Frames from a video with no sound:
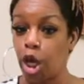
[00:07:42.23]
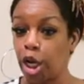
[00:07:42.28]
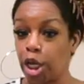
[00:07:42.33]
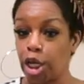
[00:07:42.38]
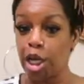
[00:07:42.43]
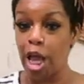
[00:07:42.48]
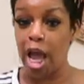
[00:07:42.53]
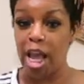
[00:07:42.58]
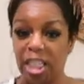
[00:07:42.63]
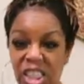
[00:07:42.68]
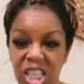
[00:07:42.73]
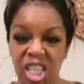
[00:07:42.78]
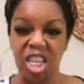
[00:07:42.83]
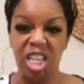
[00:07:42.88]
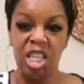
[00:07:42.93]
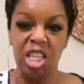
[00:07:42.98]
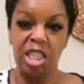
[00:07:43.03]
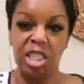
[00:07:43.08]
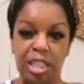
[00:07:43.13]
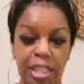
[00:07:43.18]
honey, yes.
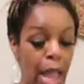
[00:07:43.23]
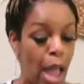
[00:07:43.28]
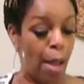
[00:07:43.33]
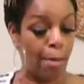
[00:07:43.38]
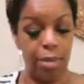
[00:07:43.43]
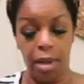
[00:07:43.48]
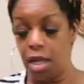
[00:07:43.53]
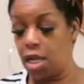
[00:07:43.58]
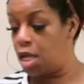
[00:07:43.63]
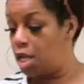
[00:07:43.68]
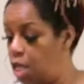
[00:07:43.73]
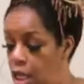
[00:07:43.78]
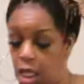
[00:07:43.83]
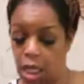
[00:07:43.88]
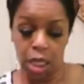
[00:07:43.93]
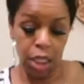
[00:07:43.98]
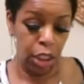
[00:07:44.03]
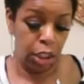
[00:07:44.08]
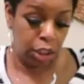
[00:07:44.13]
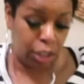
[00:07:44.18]
Step,
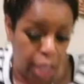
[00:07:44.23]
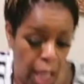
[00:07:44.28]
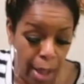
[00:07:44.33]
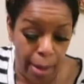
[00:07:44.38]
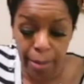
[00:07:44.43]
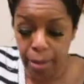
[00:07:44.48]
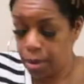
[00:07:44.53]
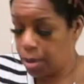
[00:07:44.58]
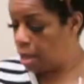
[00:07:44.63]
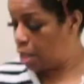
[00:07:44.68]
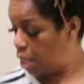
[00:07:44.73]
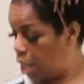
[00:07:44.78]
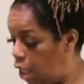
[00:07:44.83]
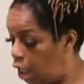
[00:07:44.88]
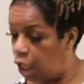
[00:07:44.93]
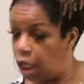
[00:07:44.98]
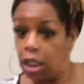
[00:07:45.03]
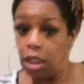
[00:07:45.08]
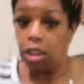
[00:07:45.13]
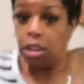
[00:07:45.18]
step,
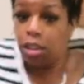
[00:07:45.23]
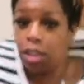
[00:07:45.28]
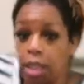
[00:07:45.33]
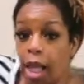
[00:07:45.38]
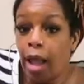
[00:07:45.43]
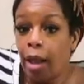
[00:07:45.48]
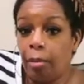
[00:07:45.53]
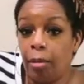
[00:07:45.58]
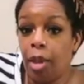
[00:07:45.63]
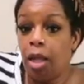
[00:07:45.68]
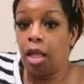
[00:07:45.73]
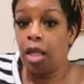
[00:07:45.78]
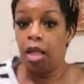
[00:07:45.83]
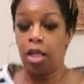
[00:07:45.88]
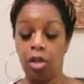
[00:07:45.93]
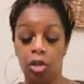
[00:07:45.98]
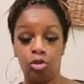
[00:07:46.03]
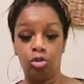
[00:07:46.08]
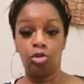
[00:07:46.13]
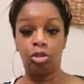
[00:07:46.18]

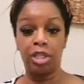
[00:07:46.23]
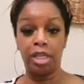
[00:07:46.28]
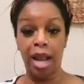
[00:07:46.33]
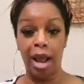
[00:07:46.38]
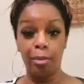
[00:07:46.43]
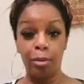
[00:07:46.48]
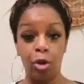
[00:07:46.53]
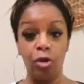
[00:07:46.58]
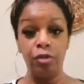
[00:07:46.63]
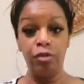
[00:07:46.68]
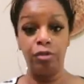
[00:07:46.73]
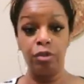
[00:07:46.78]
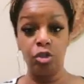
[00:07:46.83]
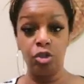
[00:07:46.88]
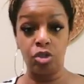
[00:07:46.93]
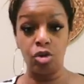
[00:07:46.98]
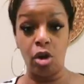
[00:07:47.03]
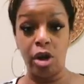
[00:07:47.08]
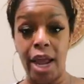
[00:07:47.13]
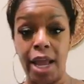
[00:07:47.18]
step. You see that move?
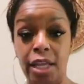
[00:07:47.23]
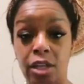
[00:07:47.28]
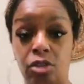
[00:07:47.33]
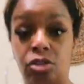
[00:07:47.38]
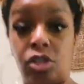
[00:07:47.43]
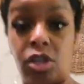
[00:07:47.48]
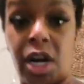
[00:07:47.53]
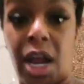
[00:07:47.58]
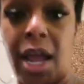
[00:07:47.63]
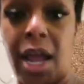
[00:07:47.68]
You saw that? You saw